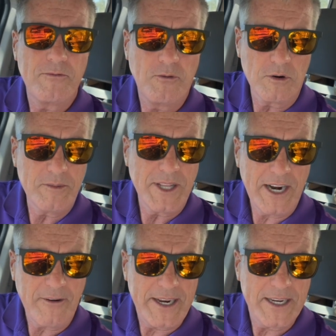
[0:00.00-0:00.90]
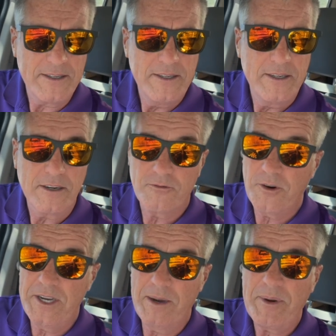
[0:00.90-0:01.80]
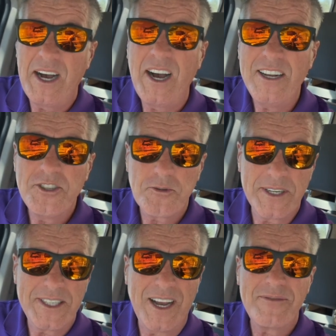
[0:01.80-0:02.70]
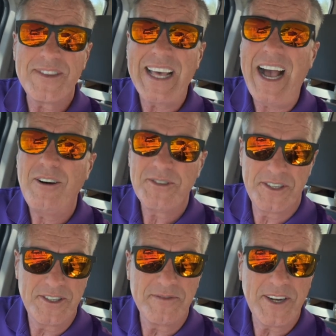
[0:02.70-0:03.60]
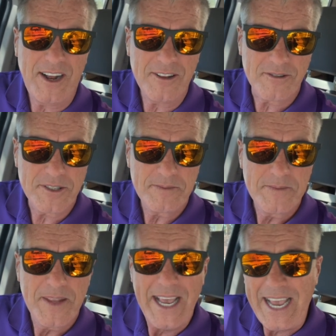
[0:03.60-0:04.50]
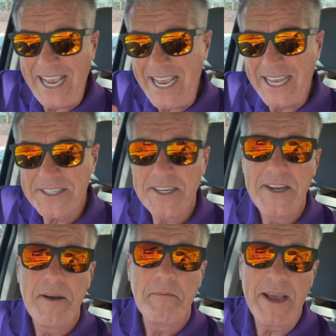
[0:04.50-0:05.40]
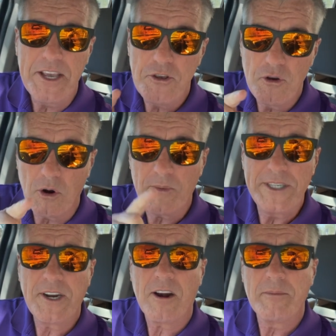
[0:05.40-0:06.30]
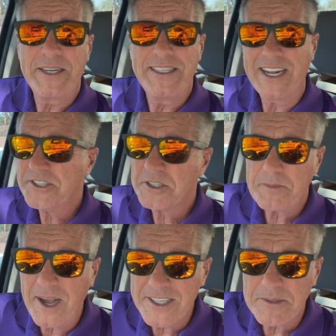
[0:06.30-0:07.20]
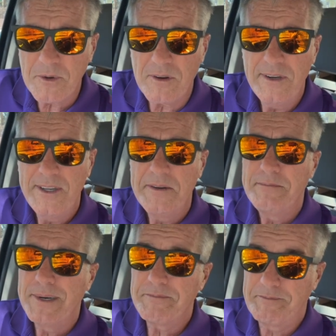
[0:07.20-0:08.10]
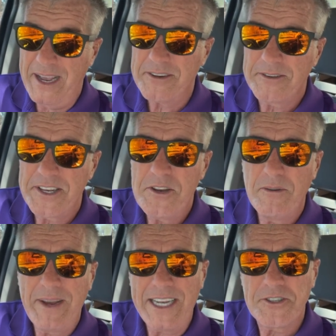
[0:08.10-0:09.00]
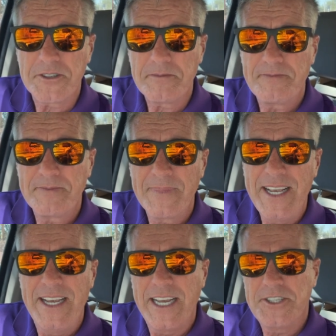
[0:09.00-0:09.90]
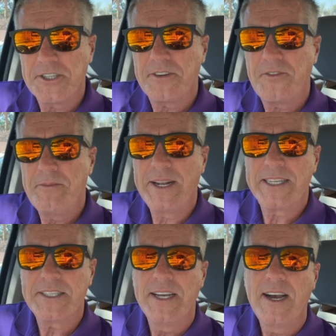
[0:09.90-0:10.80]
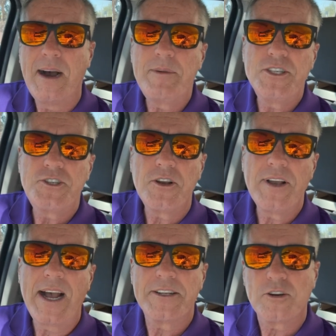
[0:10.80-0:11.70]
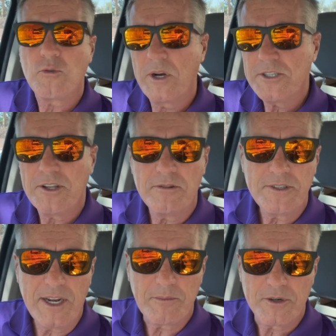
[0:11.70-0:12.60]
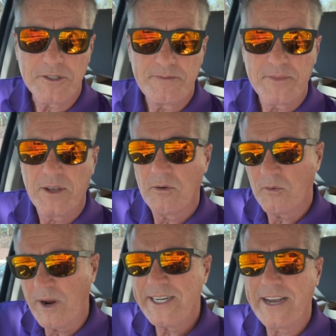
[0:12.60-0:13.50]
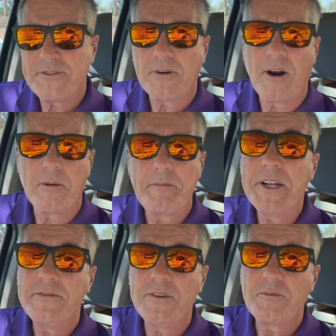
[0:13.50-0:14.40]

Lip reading: affordable area could free up hundreds of thousands of dollars and make your retirement not just possible, but better than you imagined? In just a few minutes, I'm going to show you how to crunch those numbers right after our pitiful